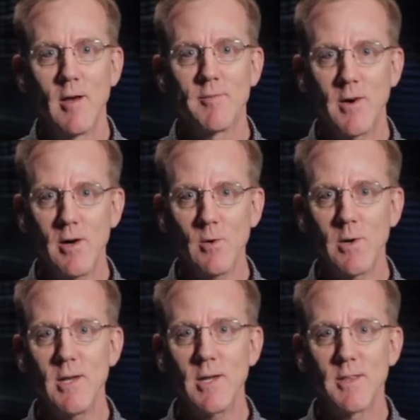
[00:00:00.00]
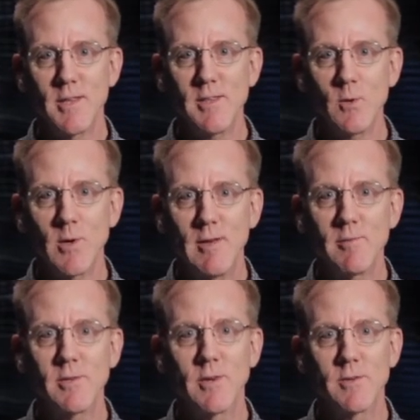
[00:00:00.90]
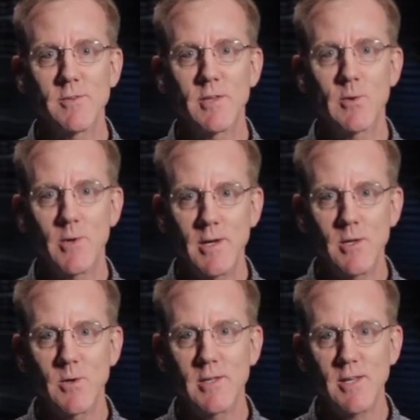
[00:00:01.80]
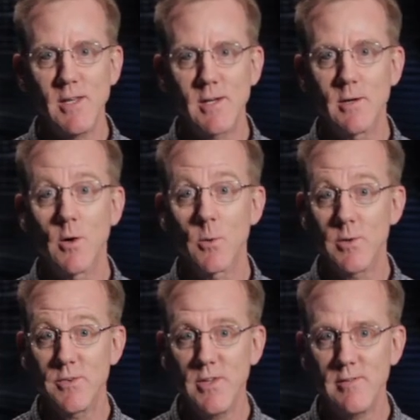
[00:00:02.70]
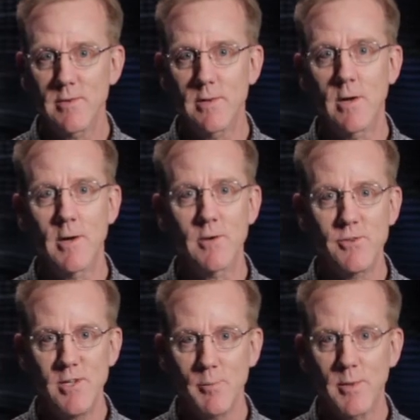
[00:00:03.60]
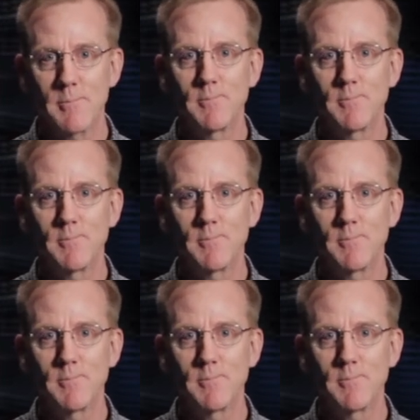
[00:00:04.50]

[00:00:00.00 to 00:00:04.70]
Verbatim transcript: far away and then the wave returns to the radio antenna or receiver on our ship.